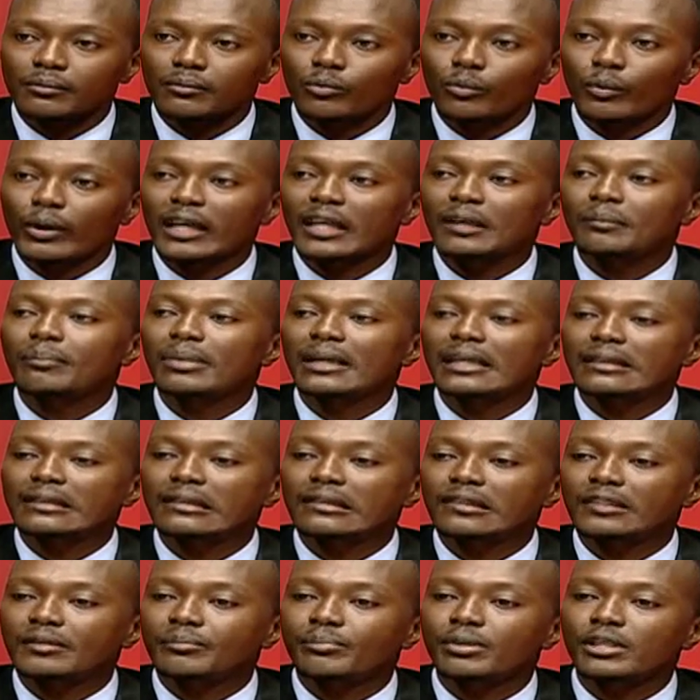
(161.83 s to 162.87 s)
wide
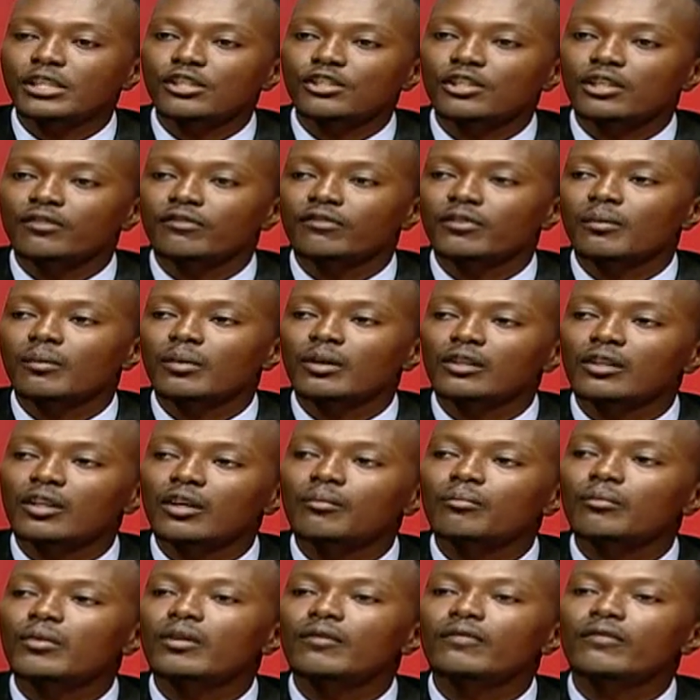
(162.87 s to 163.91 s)
participation from a
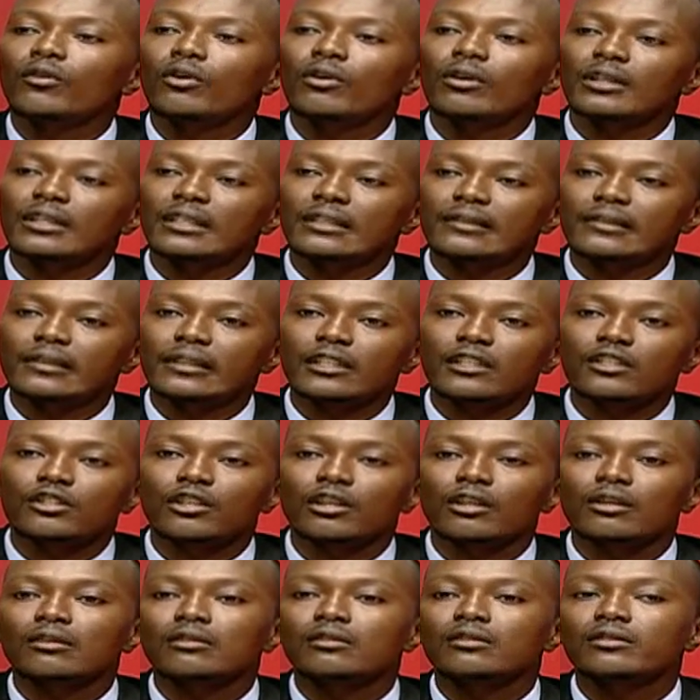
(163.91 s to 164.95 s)
number of
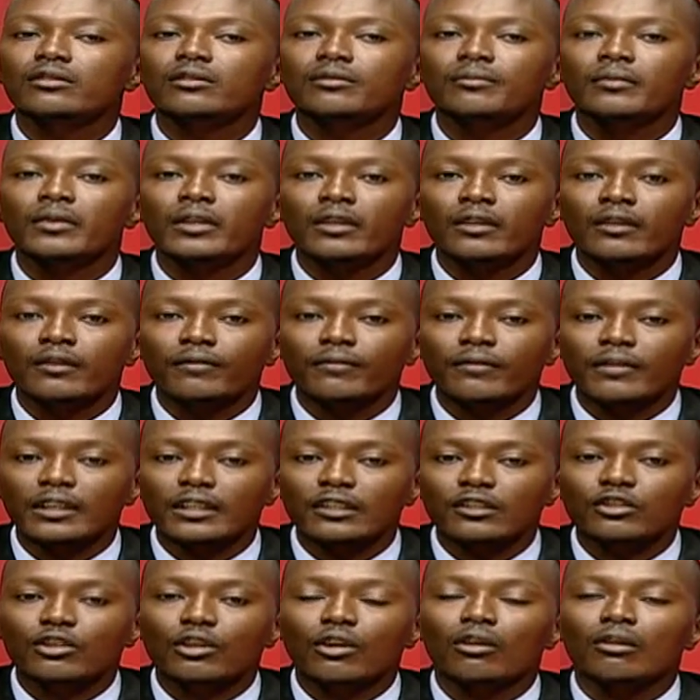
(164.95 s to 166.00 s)
organizations,
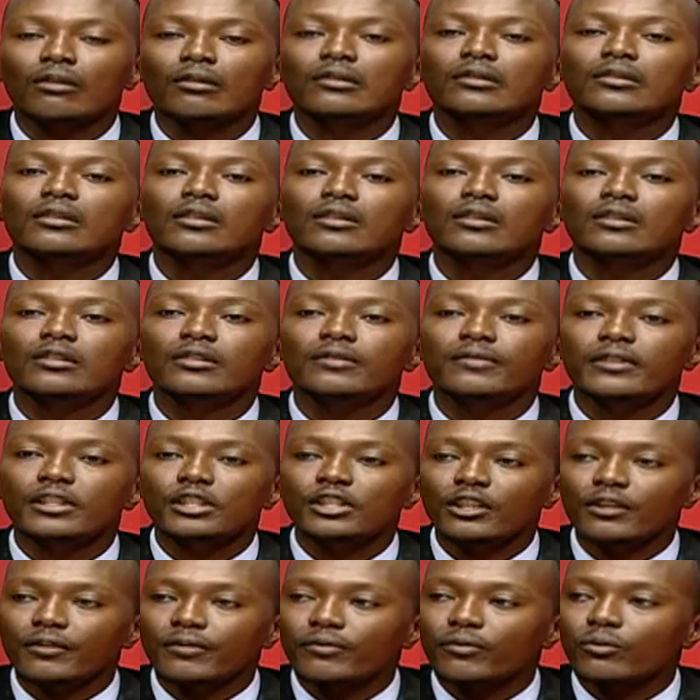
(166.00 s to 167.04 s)
village councils,
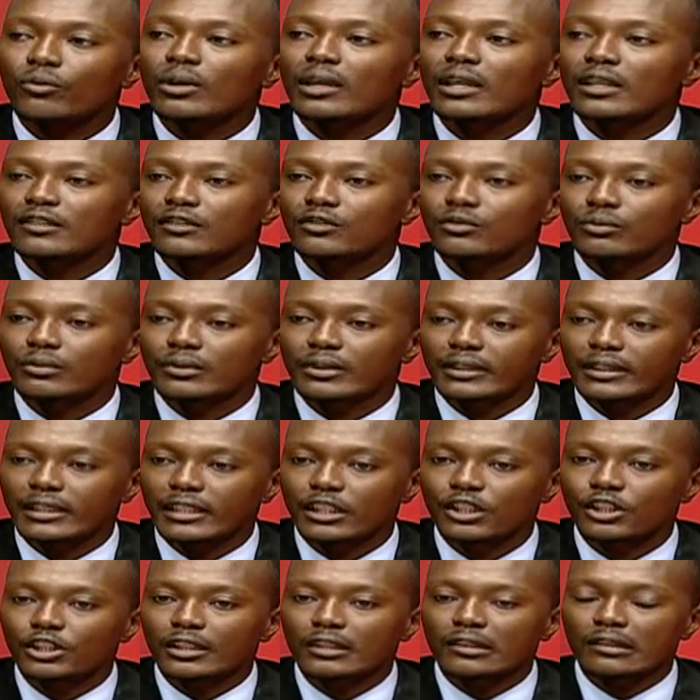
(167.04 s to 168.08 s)
fisher folk
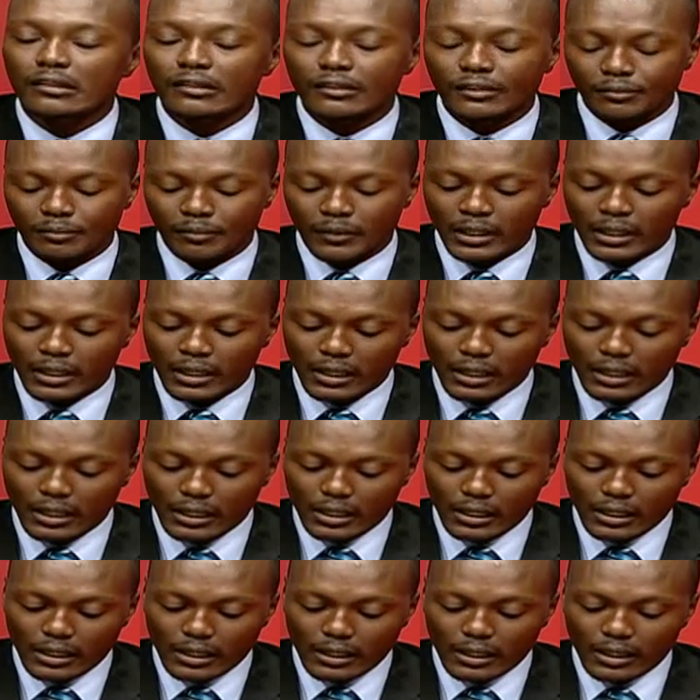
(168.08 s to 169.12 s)
associations.
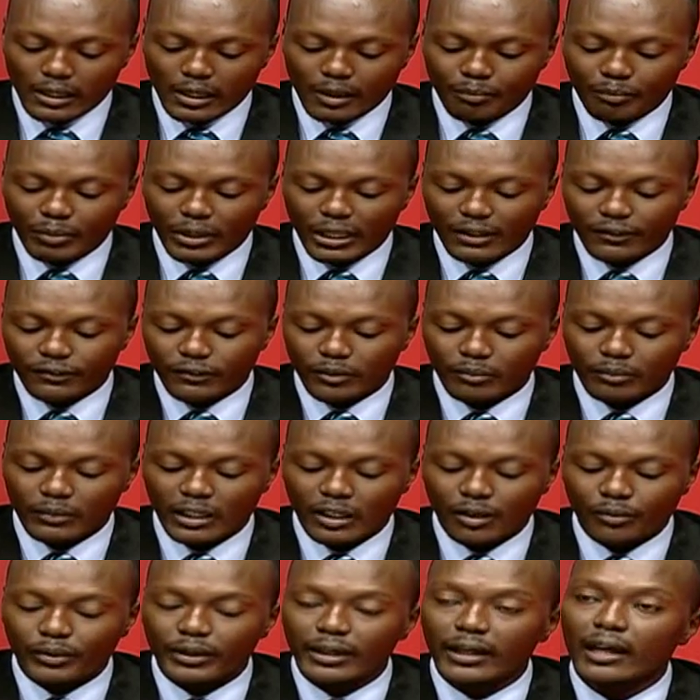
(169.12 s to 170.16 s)
Apart from
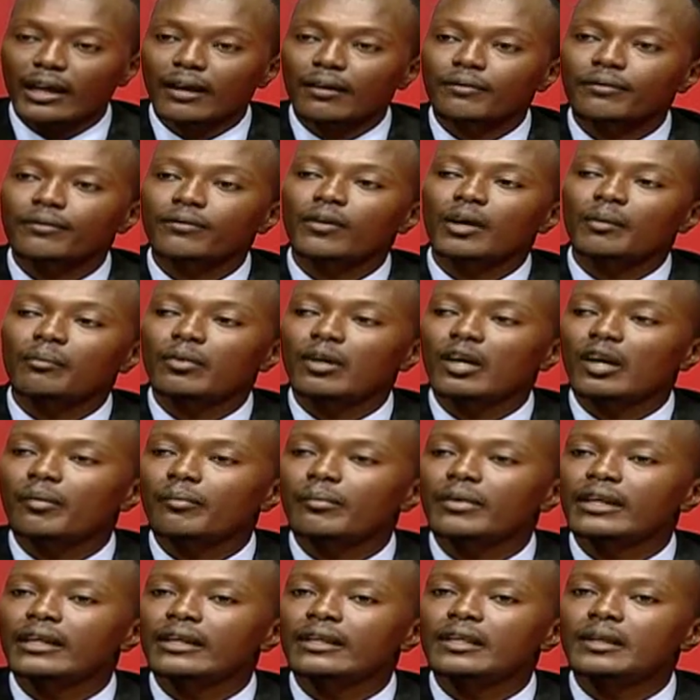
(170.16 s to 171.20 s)
that, we have
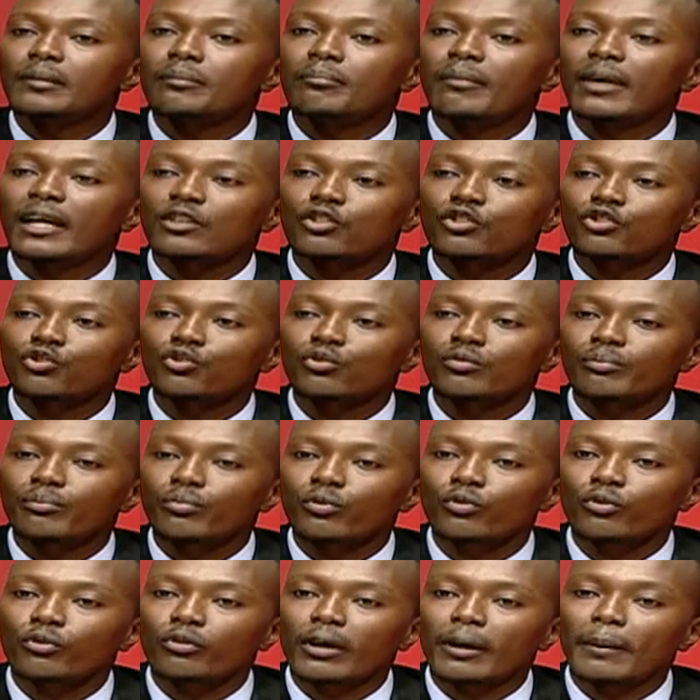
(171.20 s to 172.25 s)
upcoming the Macho
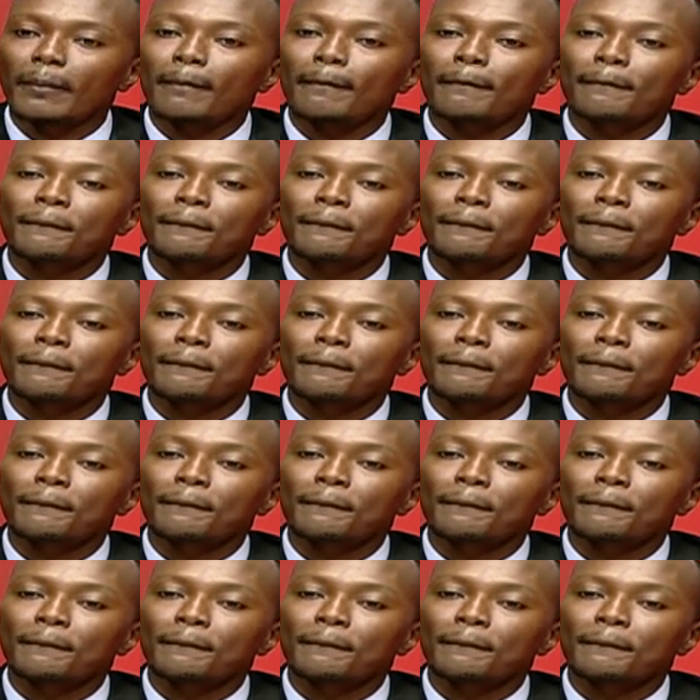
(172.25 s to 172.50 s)
program.